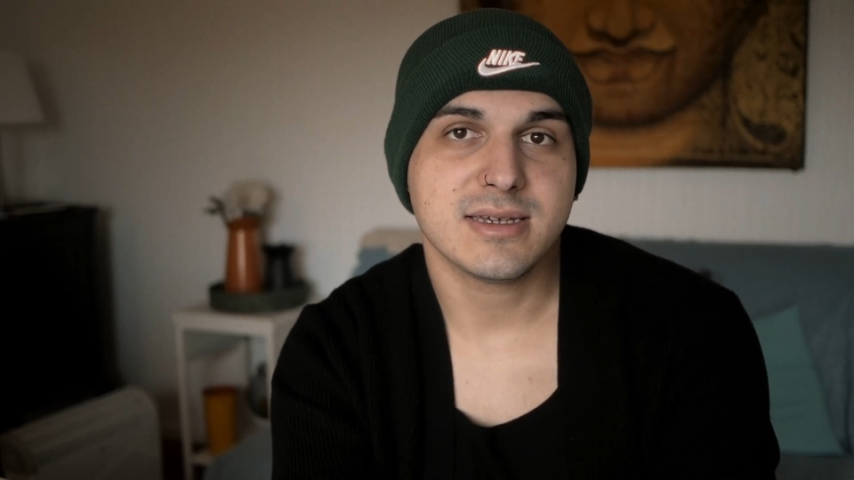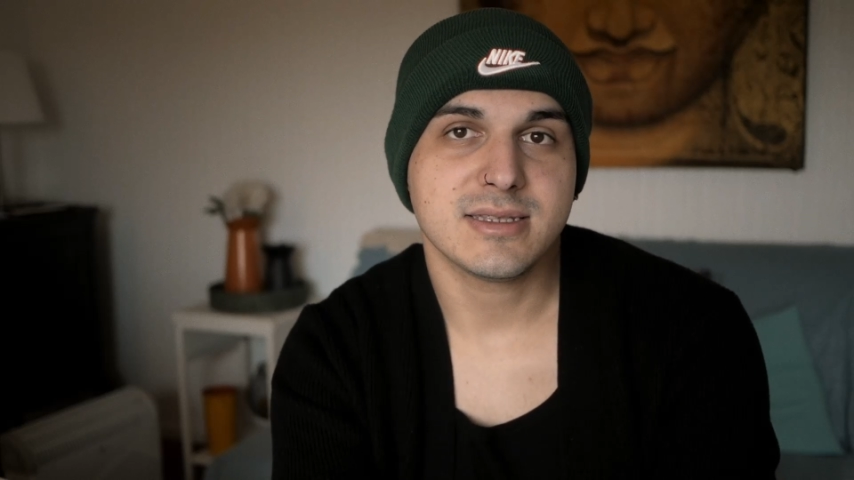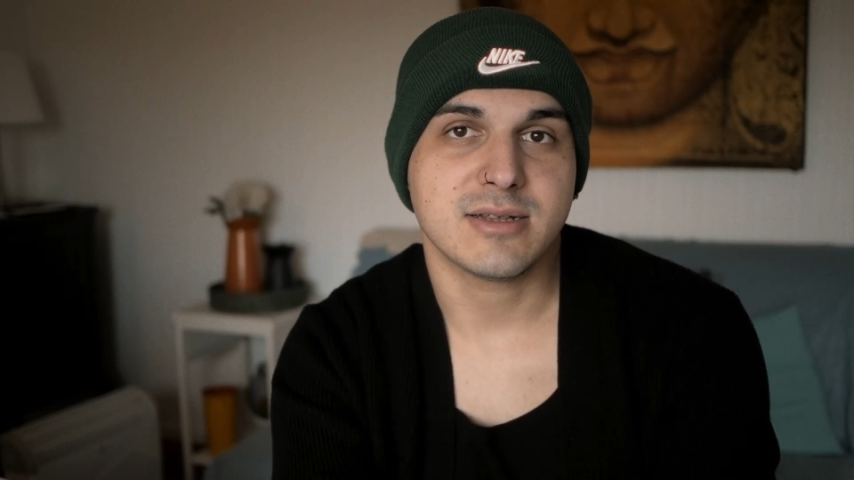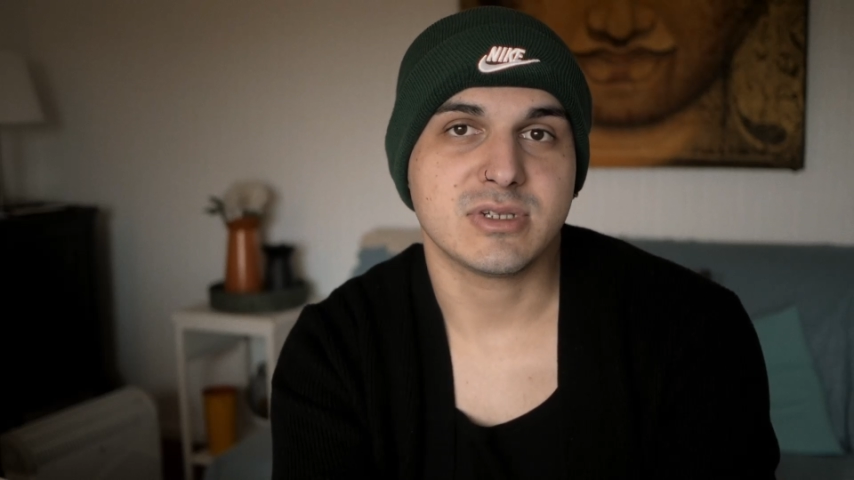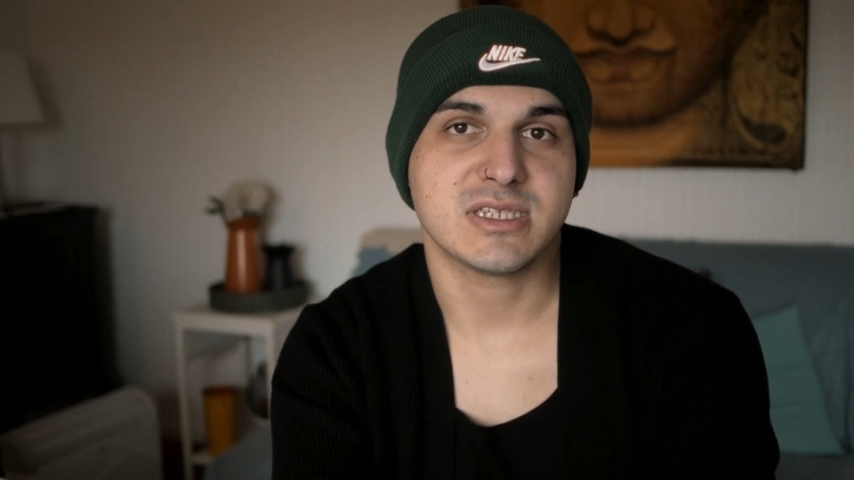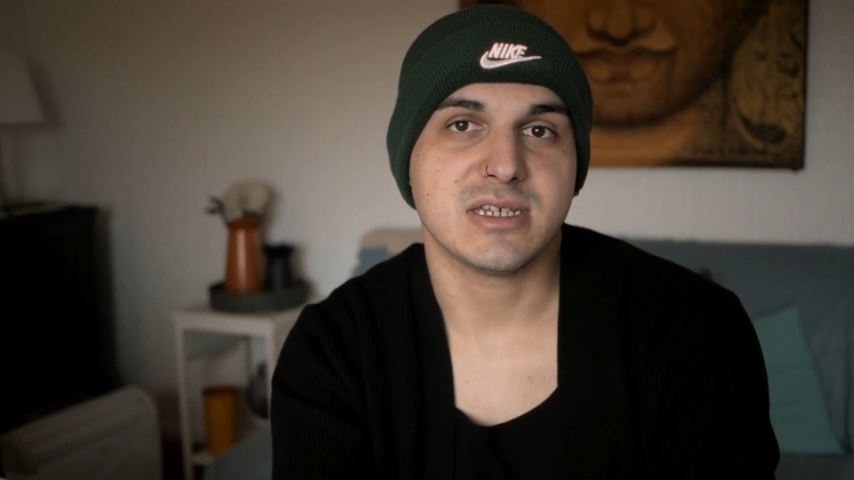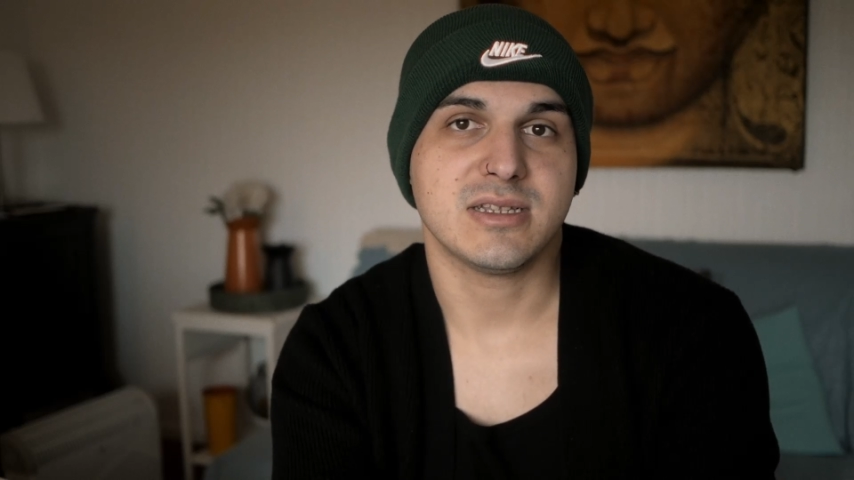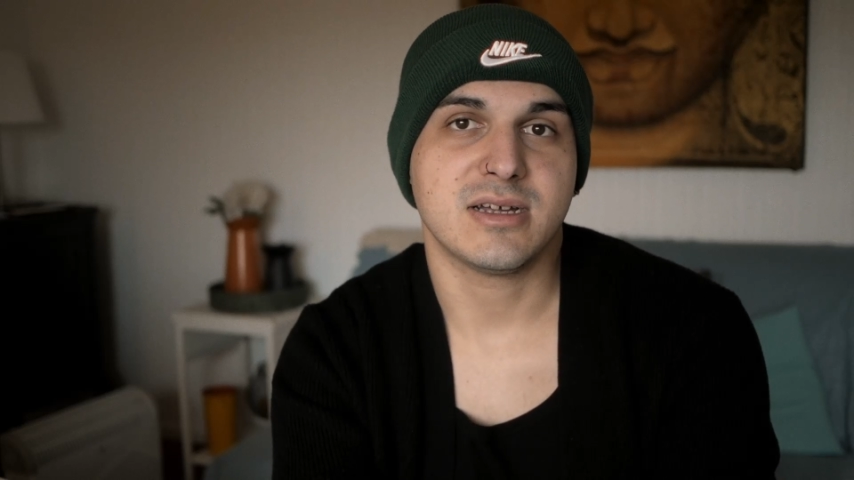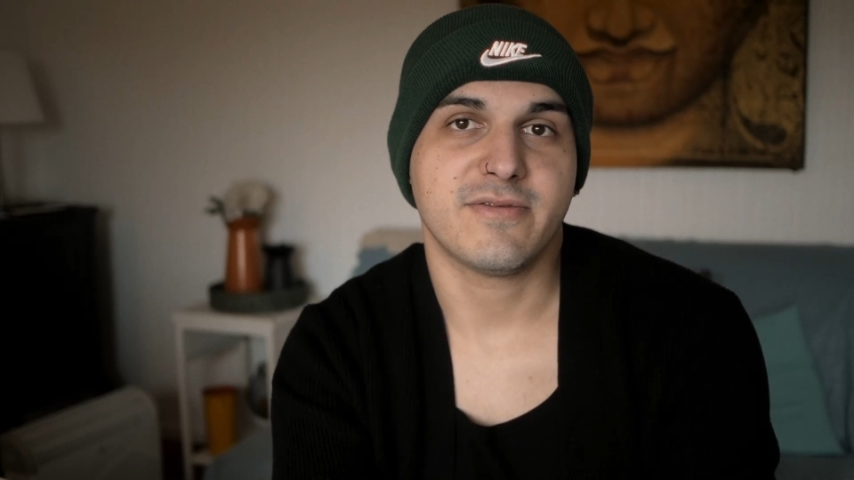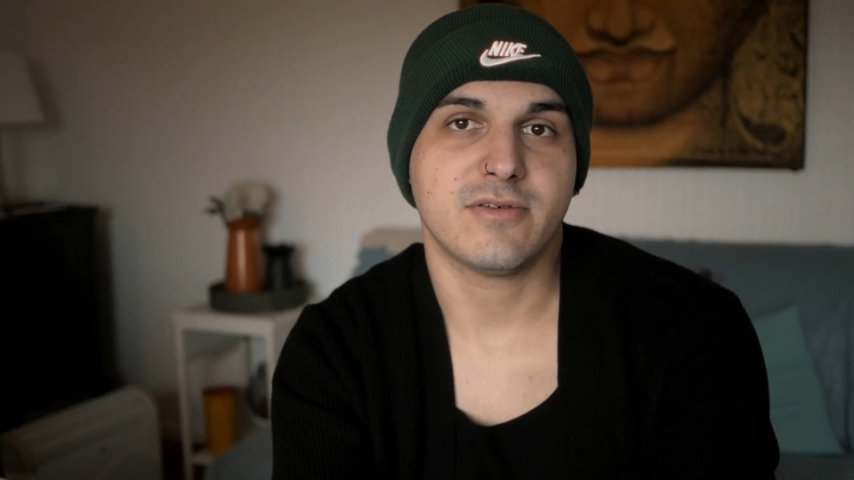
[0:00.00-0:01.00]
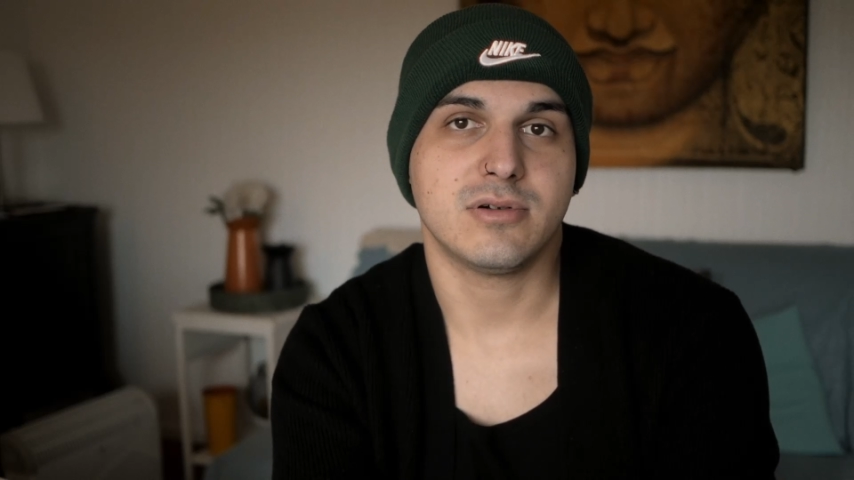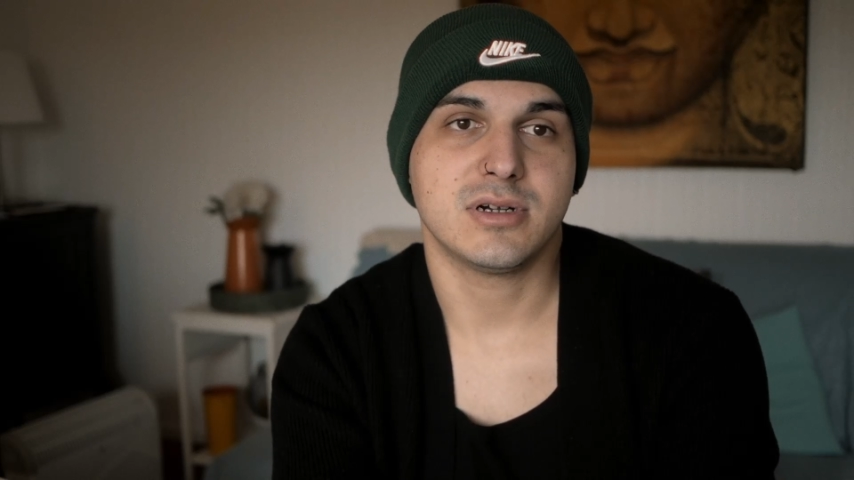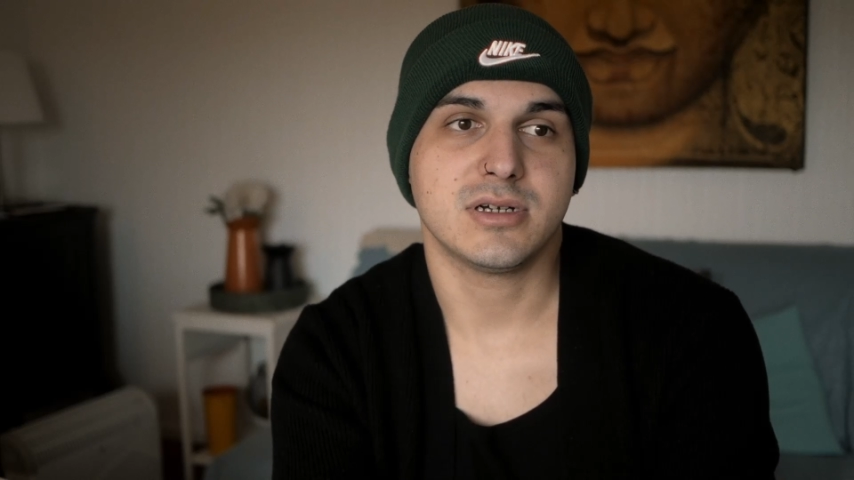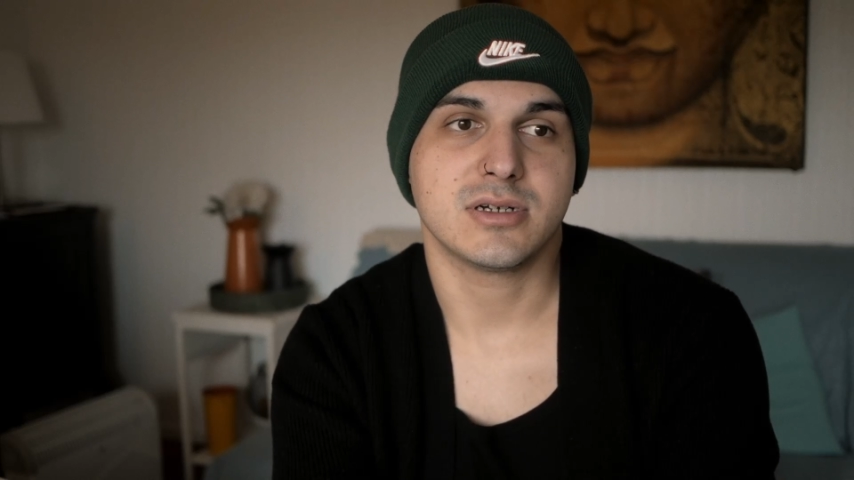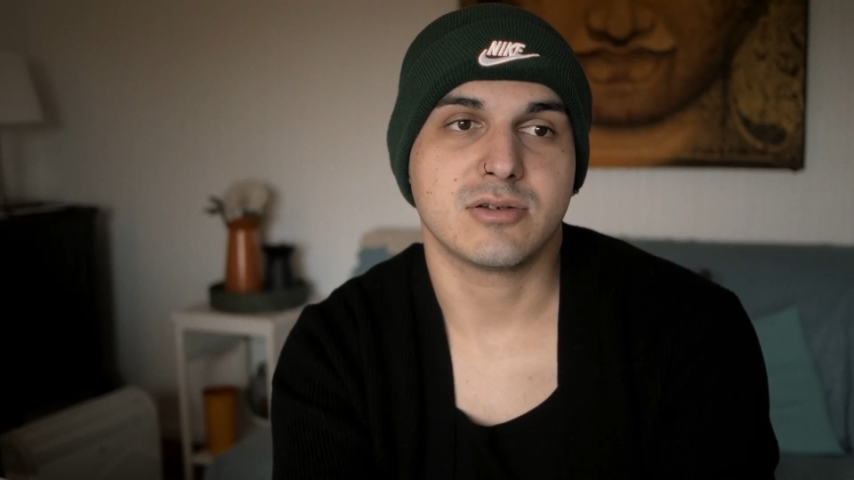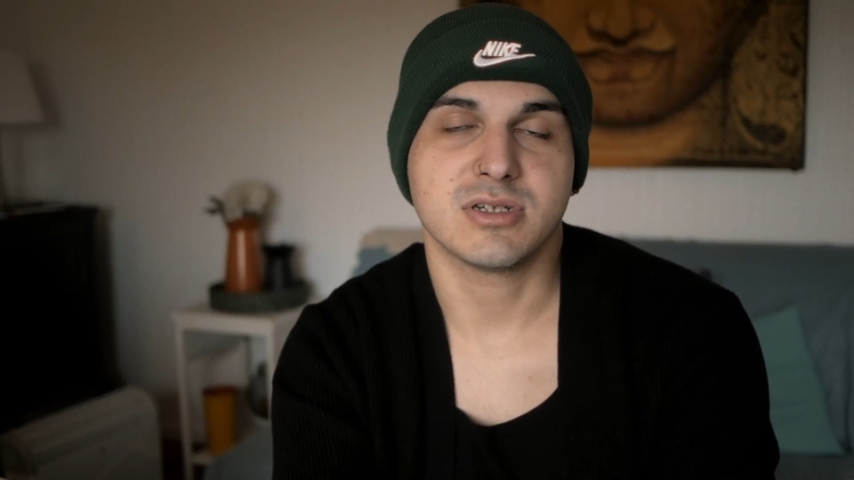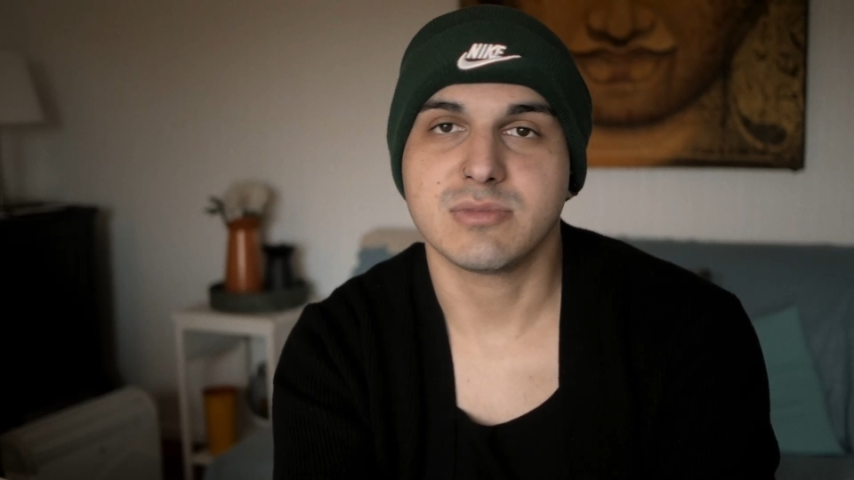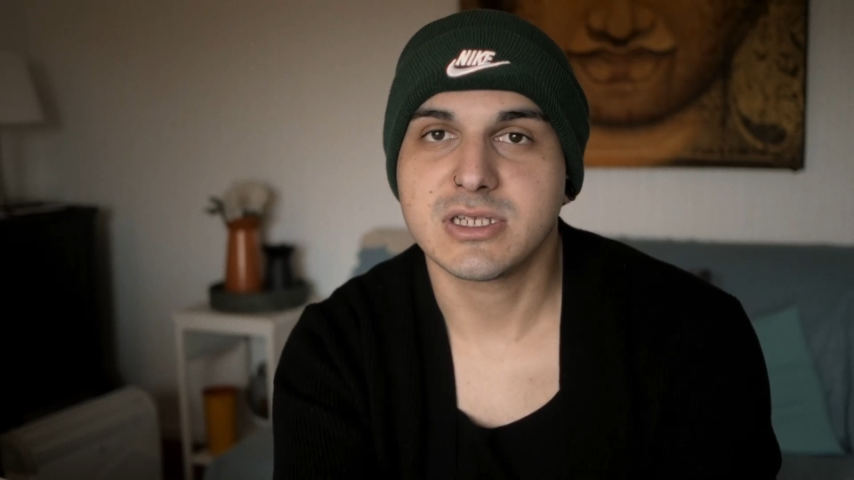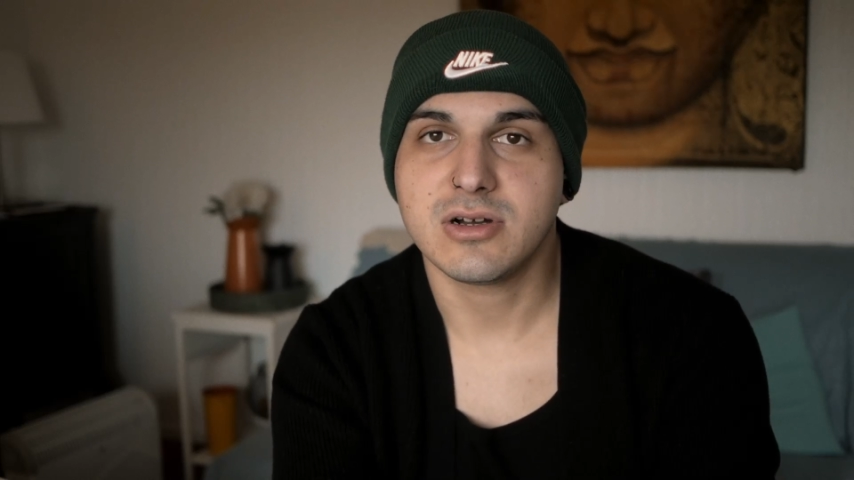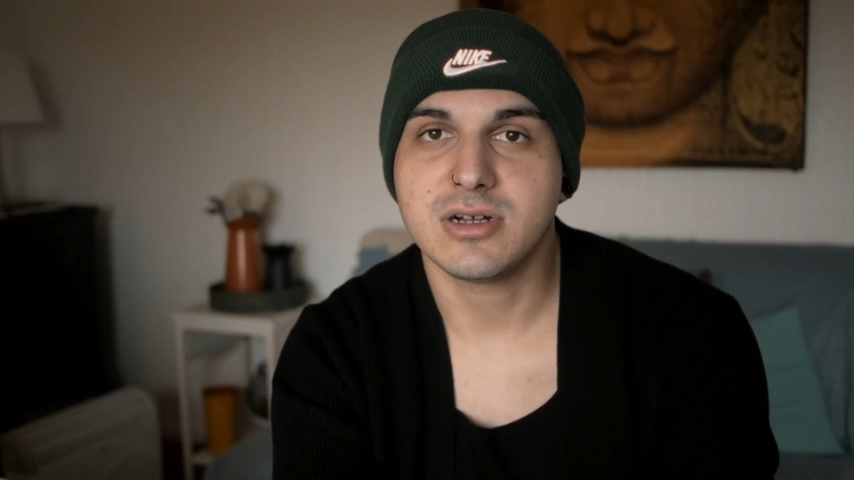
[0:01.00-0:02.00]
and then we stayed there for
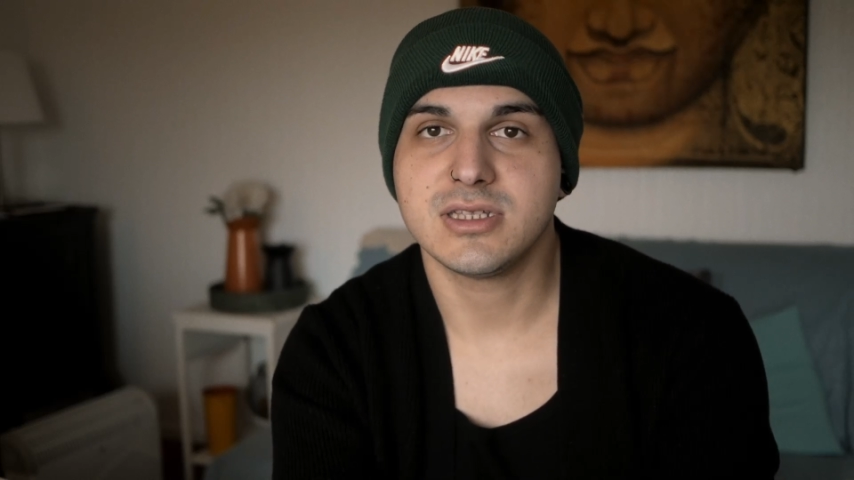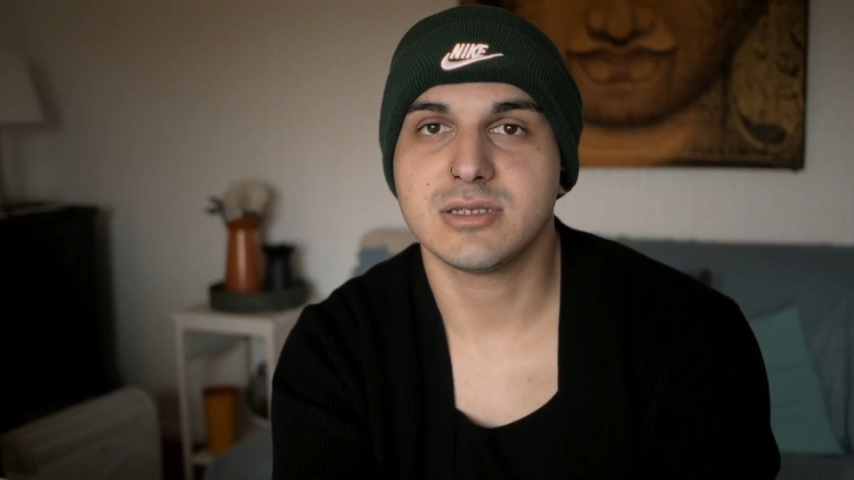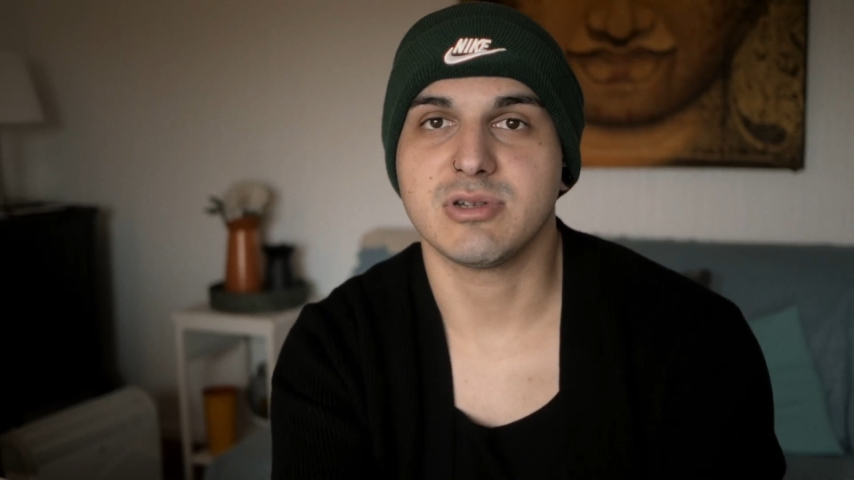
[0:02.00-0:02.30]
Christmas holidays,